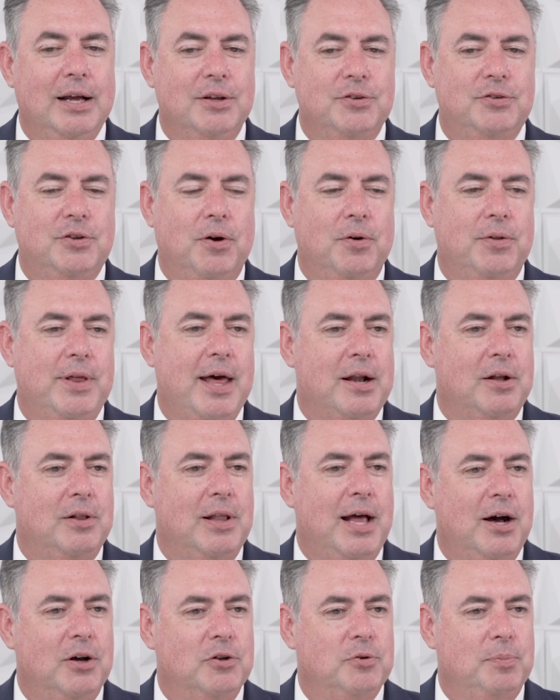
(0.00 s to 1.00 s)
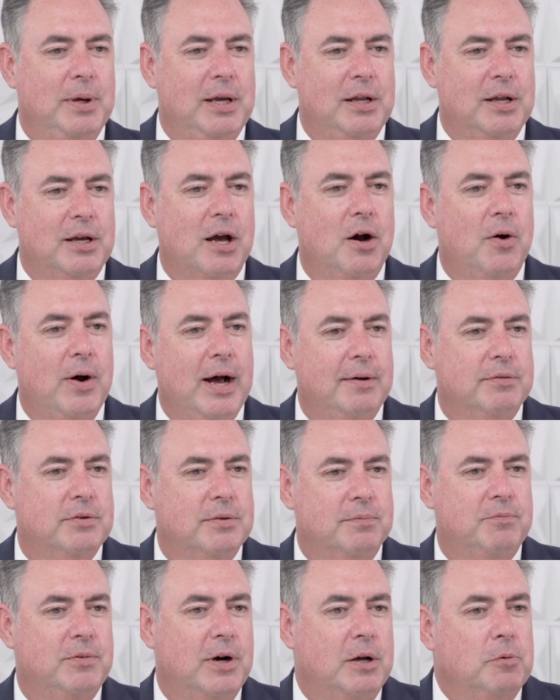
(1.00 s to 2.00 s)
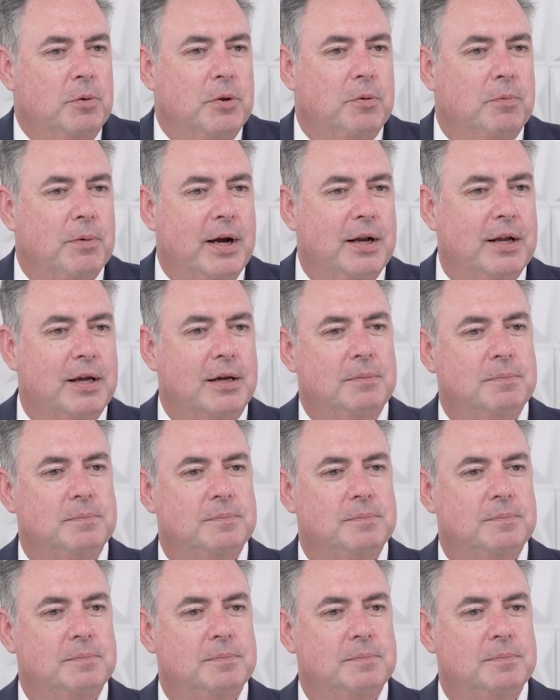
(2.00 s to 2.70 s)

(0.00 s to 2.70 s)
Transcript: and so that allows me to go have some fun with writing.